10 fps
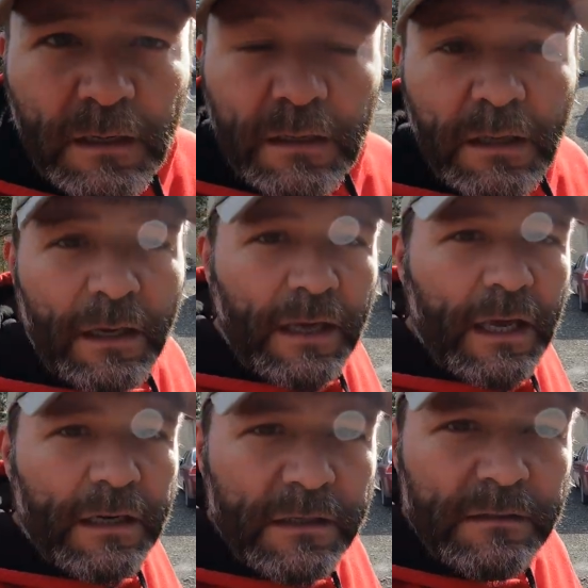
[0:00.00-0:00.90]
uh, I
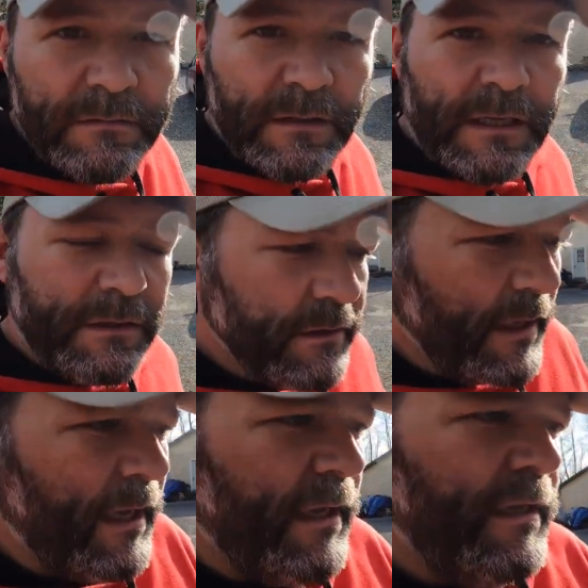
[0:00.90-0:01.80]
gotta gotta do
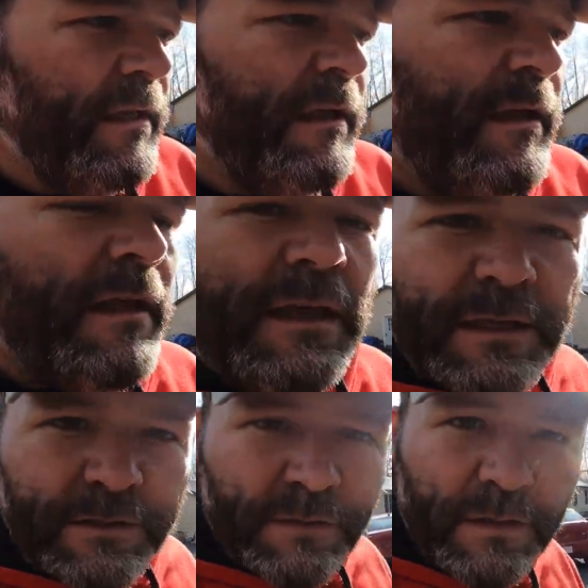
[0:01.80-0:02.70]
that.
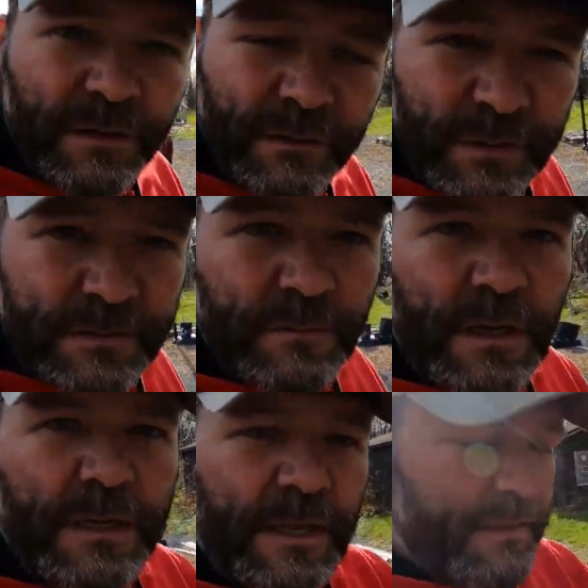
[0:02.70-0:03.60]
And the the reason
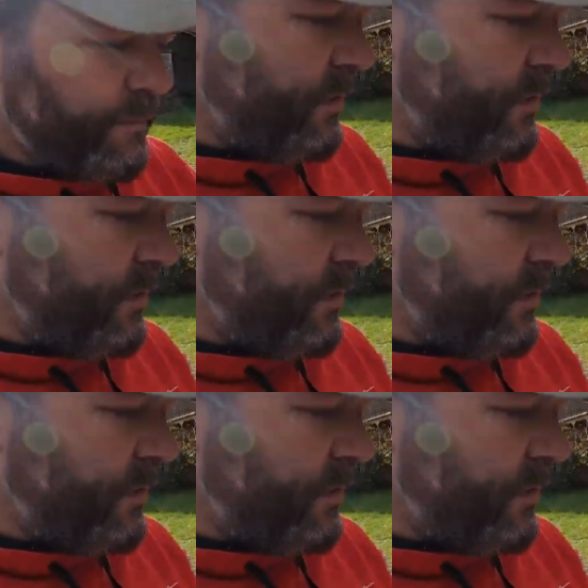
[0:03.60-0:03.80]
why that's